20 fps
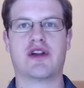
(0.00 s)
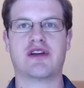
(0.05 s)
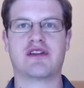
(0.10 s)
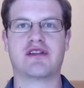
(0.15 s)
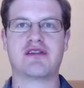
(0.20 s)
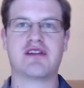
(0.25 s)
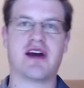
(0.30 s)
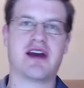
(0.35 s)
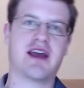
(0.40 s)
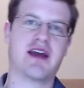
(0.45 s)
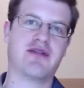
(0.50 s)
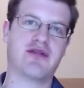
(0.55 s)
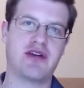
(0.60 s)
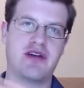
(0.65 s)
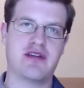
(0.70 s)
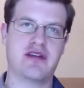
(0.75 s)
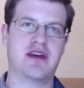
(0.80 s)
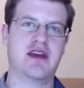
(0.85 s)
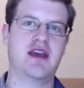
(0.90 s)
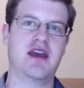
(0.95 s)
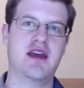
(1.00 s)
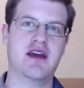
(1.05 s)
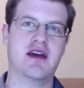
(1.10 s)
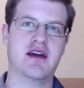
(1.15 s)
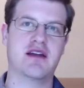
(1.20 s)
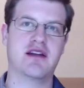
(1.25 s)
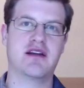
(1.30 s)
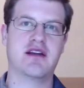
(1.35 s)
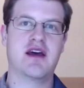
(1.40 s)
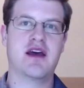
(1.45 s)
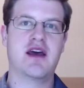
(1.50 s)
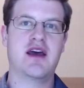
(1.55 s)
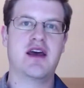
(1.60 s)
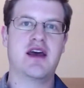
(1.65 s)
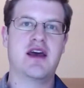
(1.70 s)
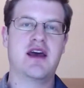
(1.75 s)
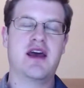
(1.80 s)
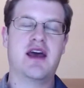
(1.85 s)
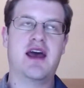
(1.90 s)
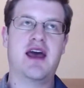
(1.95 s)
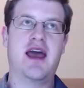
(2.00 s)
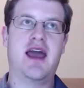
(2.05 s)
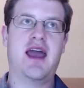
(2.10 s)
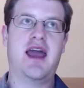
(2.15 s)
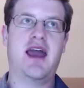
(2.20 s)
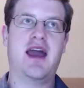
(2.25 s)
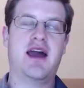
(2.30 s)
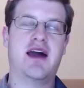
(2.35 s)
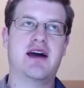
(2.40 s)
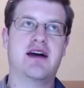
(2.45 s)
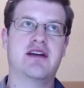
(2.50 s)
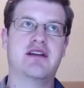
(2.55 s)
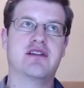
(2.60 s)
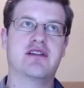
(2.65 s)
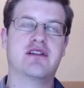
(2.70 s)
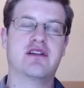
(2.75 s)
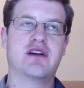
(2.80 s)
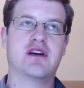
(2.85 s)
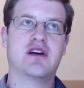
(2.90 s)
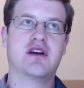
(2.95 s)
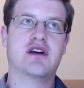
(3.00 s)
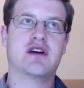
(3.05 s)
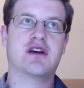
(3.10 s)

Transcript: to suck everything in and